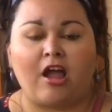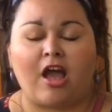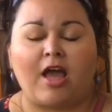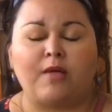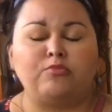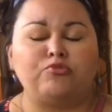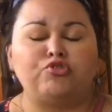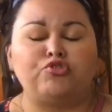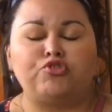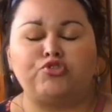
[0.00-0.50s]

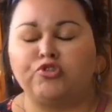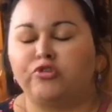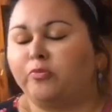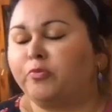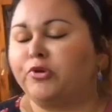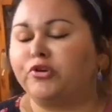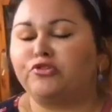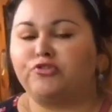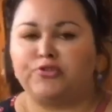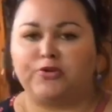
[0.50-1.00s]
I'm
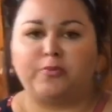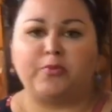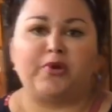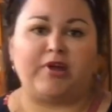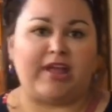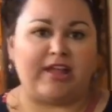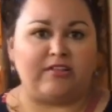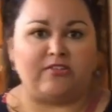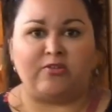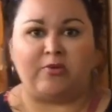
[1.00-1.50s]
super
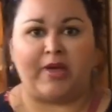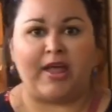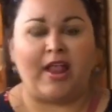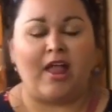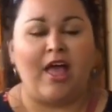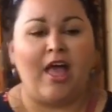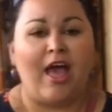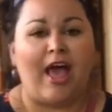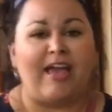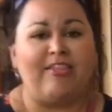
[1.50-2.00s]
into it.
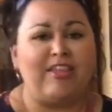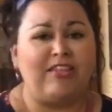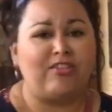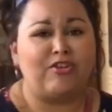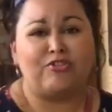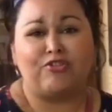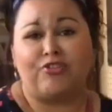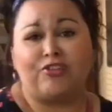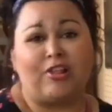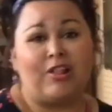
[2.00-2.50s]
I think
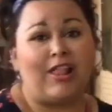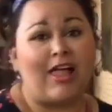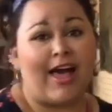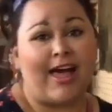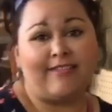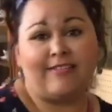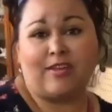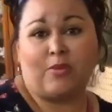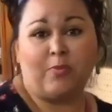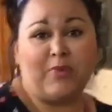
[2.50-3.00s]
they're just
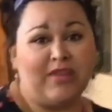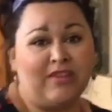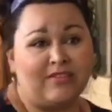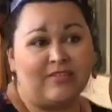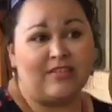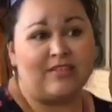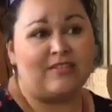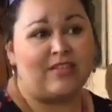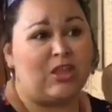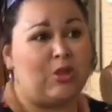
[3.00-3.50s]
classic
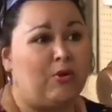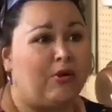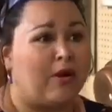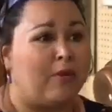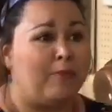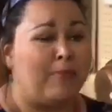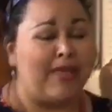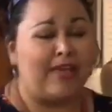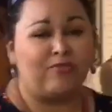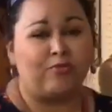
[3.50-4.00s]
pieces that you
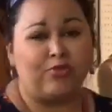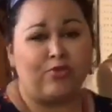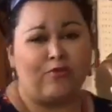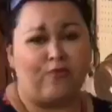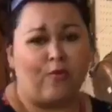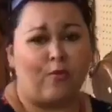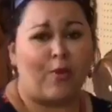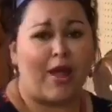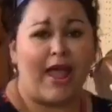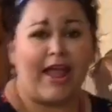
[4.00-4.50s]
can mix with a
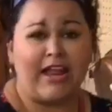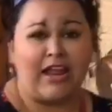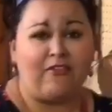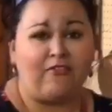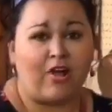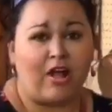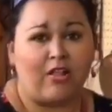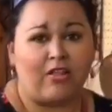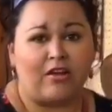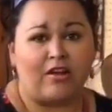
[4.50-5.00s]
variety of
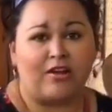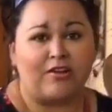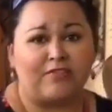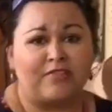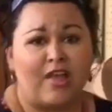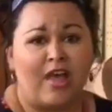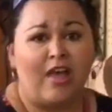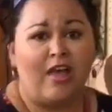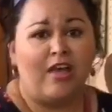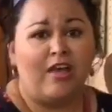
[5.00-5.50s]
colors.
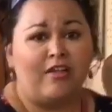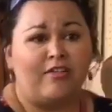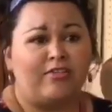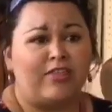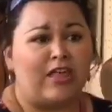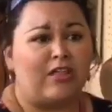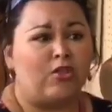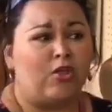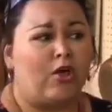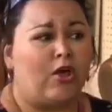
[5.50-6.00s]

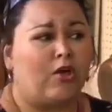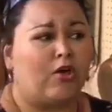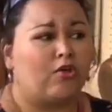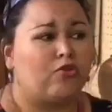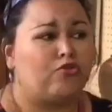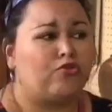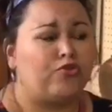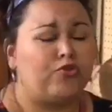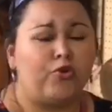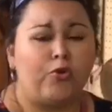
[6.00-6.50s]
They look
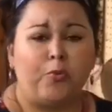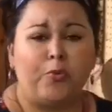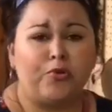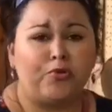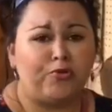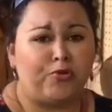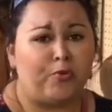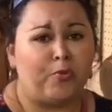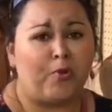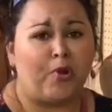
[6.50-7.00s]
super
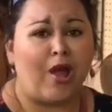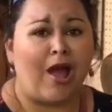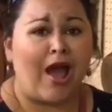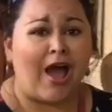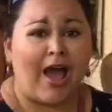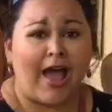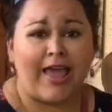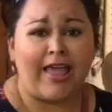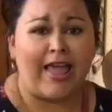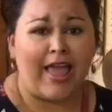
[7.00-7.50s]

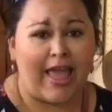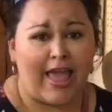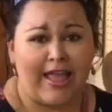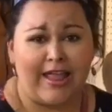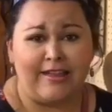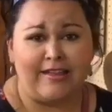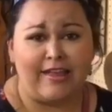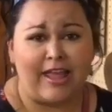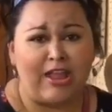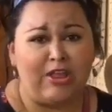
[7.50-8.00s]
high
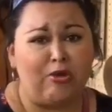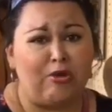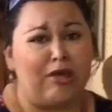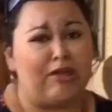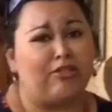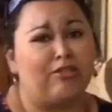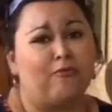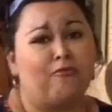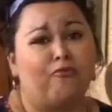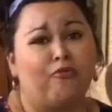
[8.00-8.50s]
end and you can
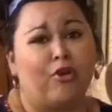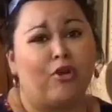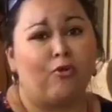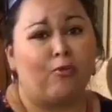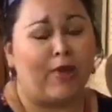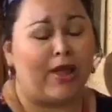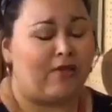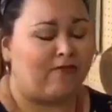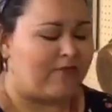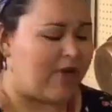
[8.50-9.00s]
get them for a
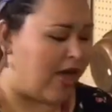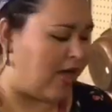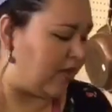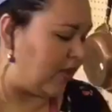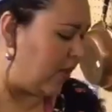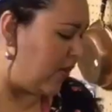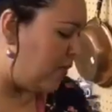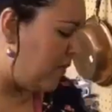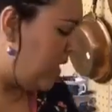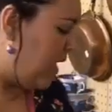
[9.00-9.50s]
great value.